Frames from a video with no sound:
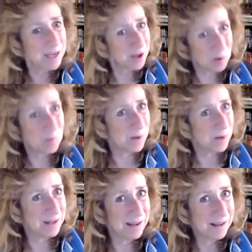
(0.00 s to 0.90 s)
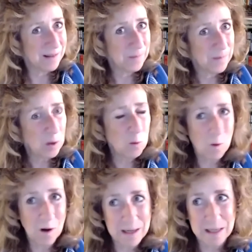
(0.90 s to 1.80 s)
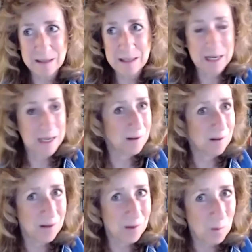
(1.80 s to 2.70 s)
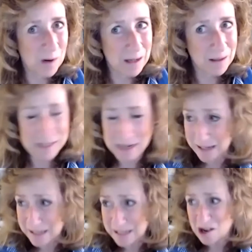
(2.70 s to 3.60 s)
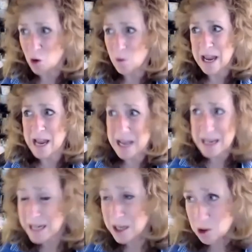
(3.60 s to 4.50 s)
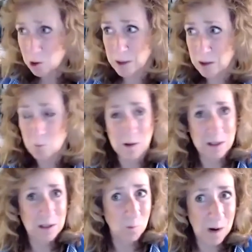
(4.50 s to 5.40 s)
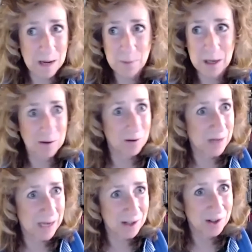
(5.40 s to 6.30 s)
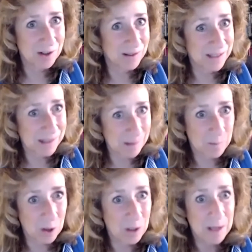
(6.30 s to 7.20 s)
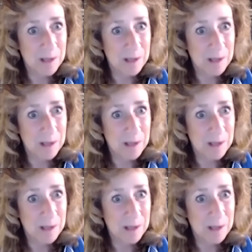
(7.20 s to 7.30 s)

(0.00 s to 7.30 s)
human who wanted to kill all the whales. I didn't know any human who wanted to wipe out our national symbol.